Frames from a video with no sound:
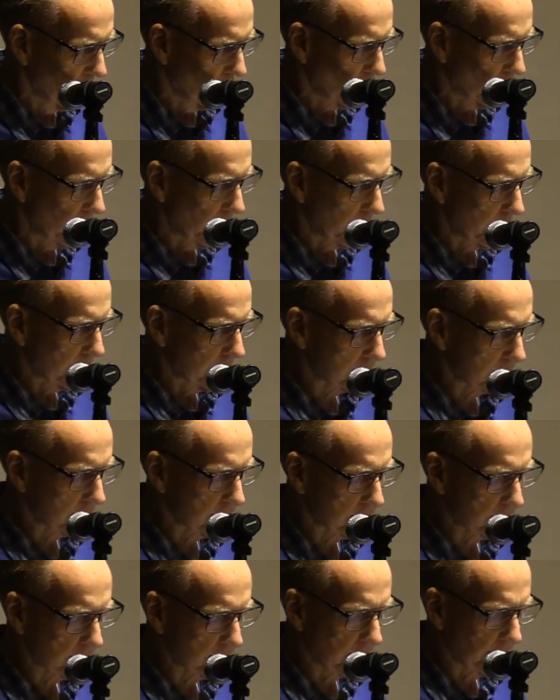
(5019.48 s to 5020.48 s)
What is
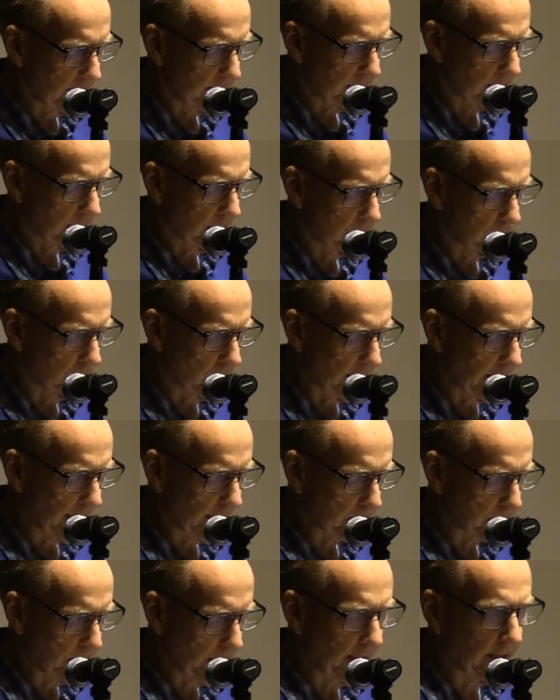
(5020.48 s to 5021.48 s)
the sleek
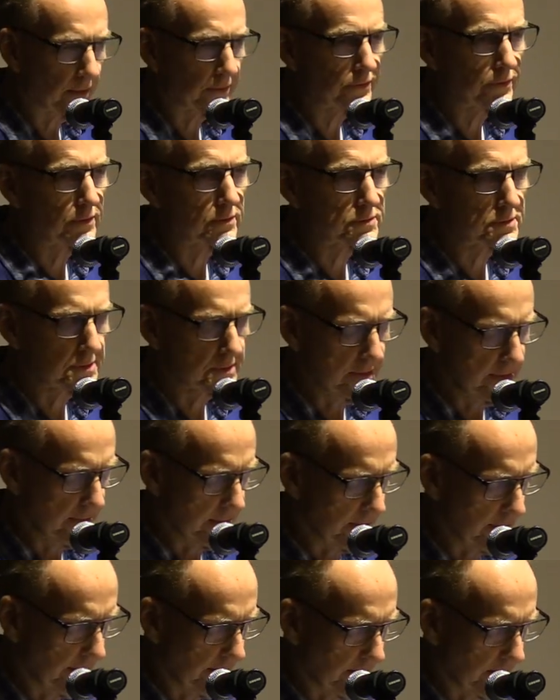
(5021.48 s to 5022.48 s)
black panther
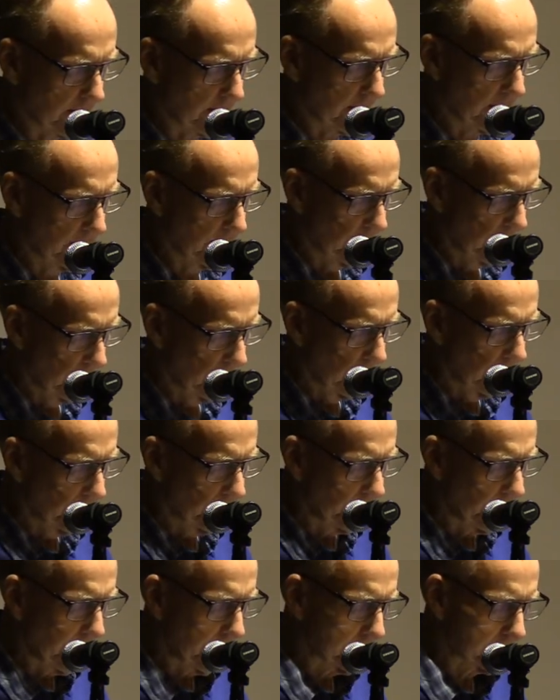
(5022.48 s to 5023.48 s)
seeking,
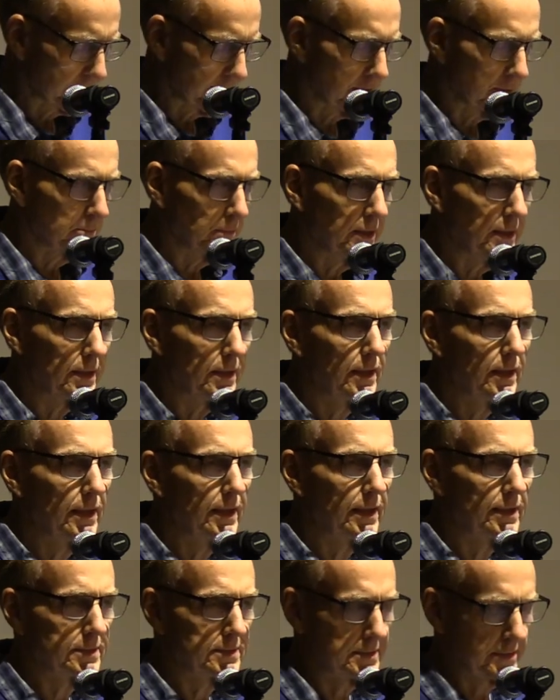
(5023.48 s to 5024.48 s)
facing me
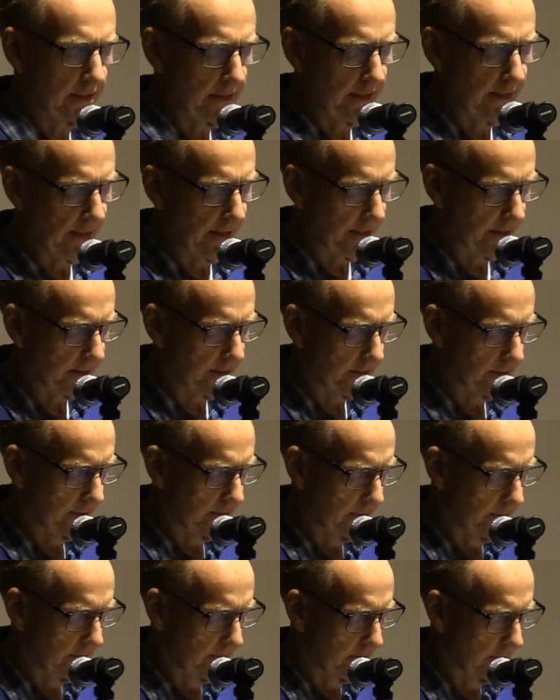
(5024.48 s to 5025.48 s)
head to head?
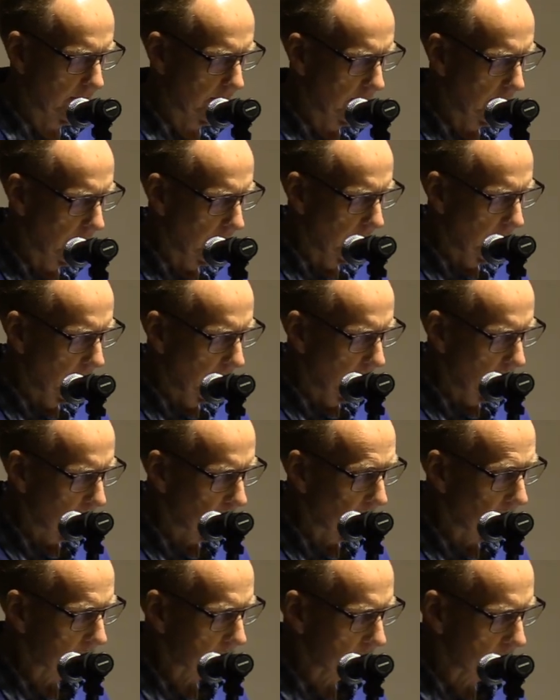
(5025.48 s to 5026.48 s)

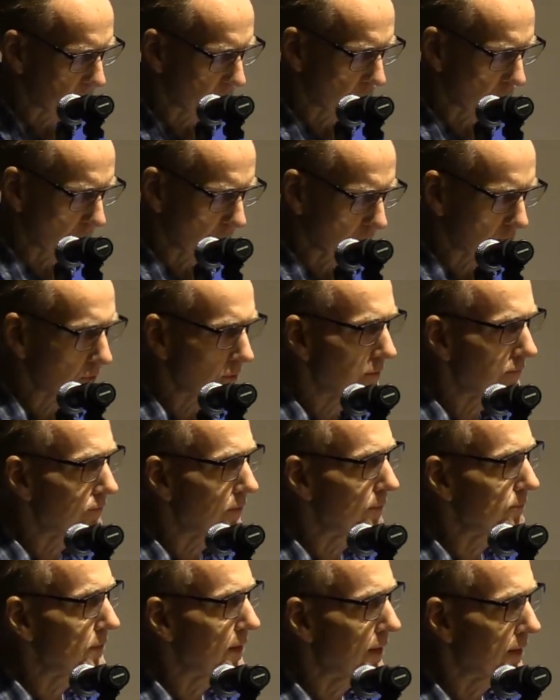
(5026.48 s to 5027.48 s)
Messengers
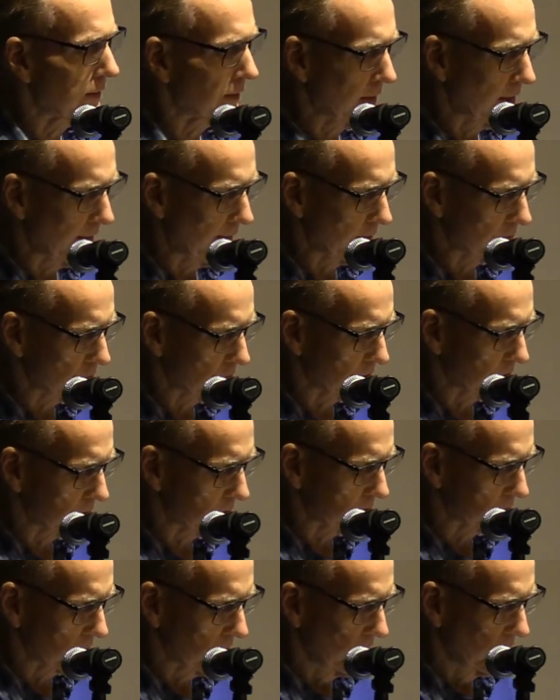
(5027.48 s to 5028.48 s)
from the
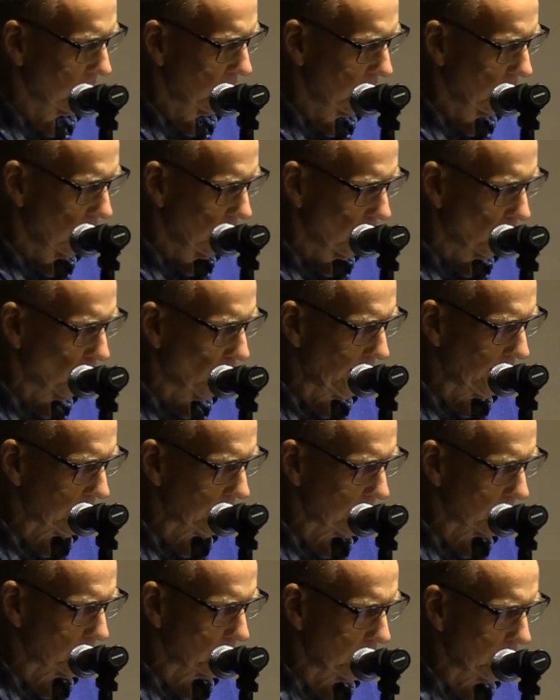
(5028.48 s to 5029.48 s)
unconscious,
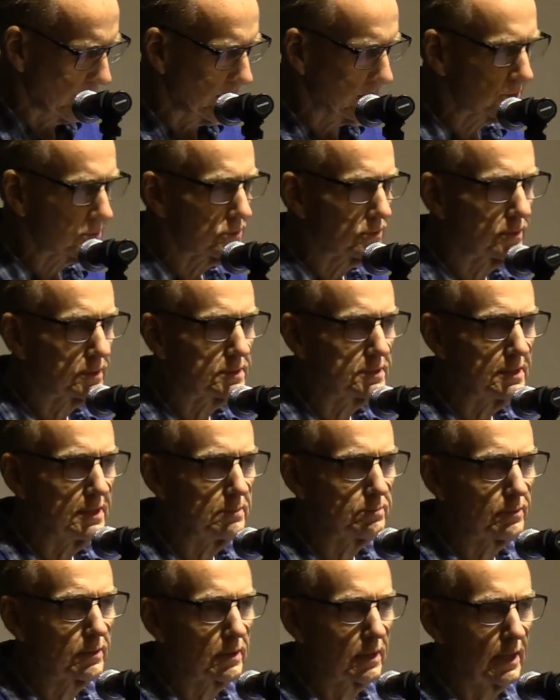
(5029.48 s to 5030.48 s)
waking me to a
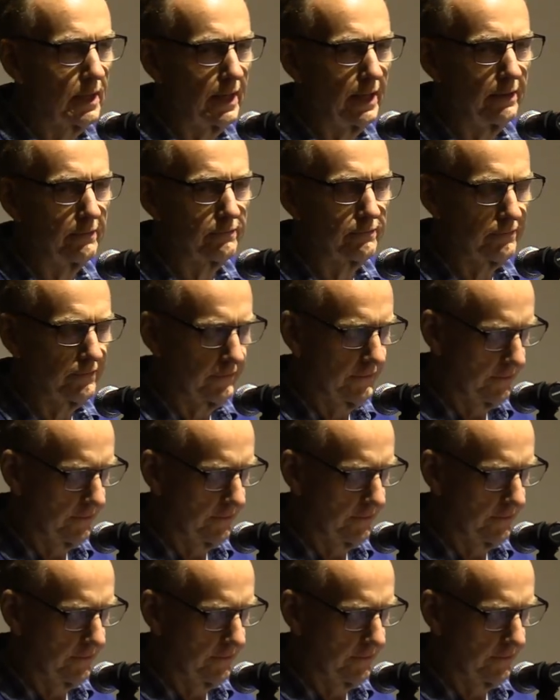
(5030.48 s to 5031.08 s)
deeper life.